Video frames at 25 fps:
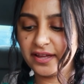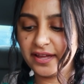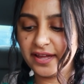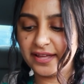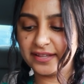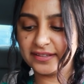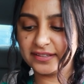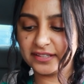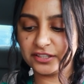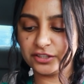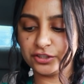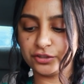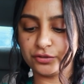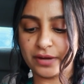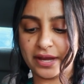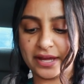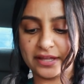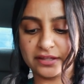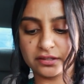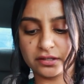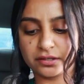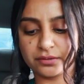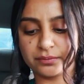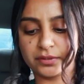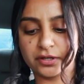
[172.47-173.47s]
and then you
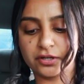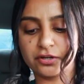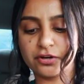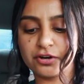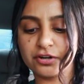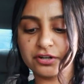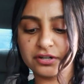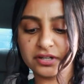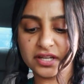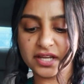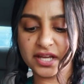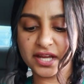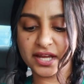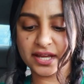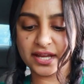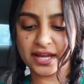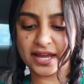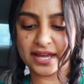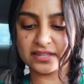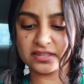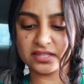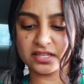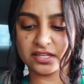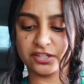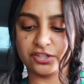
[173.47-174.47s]
end the recording,
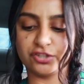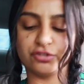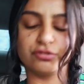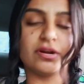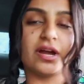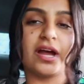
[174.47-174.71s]
and then you